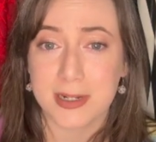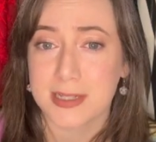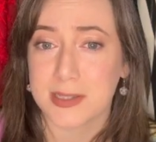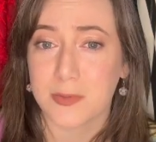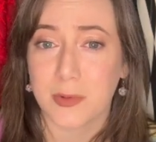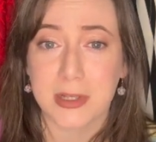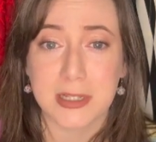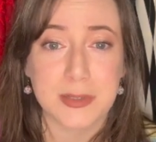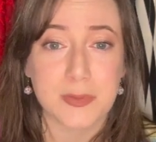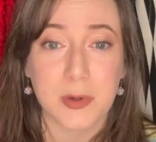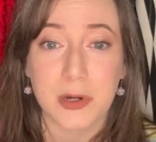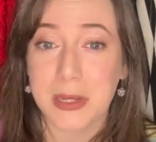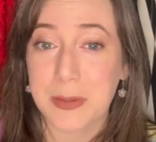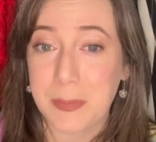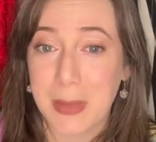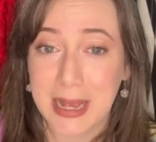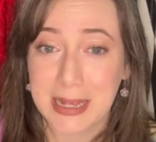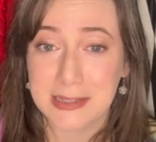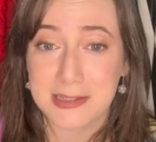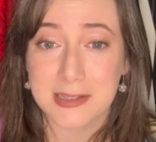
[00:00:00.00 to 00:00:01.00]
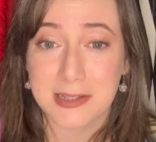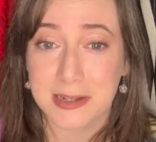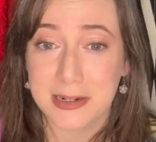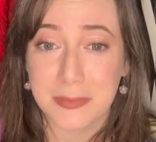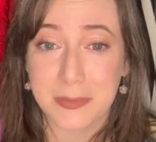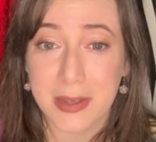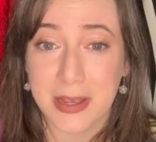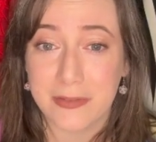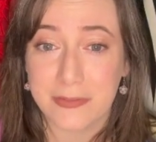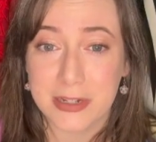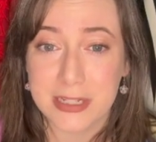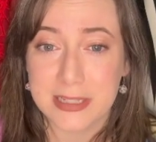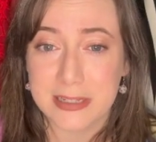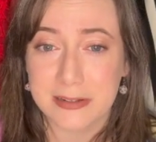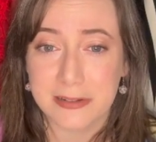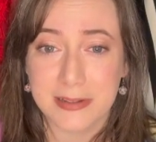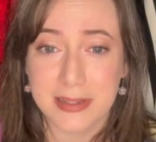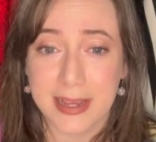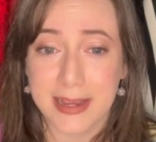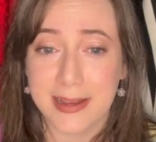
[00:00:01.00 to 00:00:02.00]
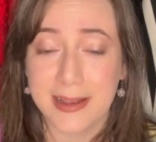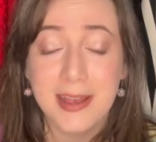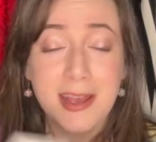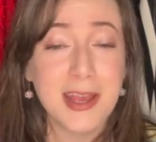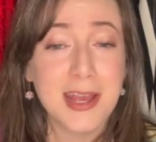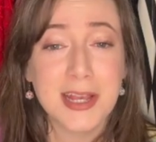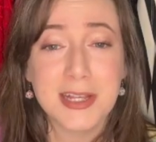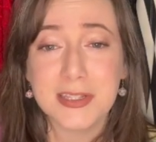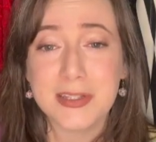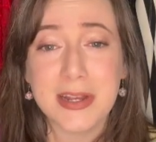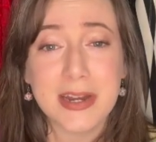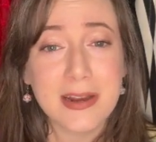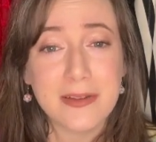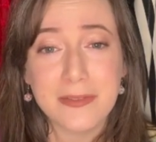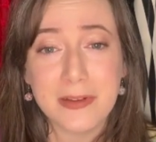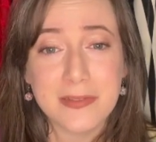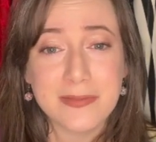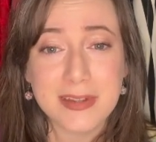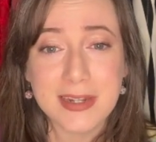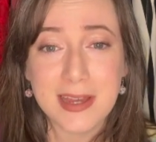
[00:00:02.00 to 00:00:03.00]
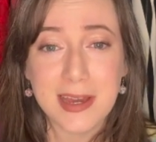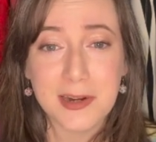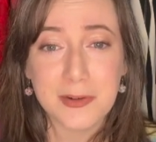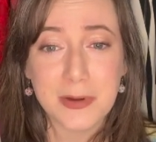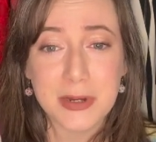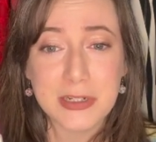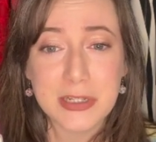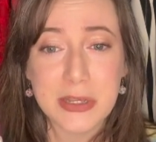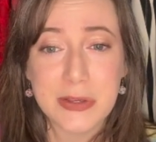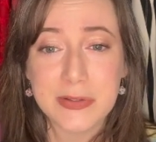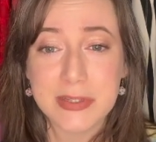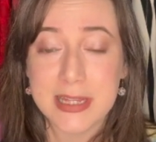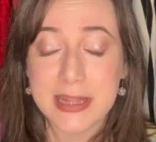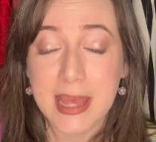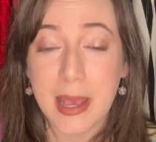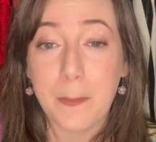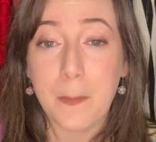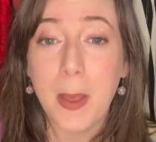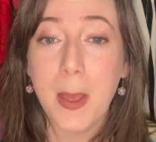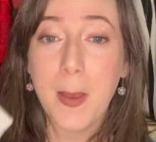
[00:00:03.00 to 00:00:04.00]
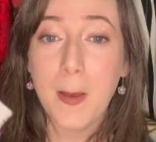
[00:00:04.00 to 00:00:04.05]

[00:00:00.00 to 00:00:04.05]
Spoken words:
as well as putting masks on them every single night. So I never even got around to using them.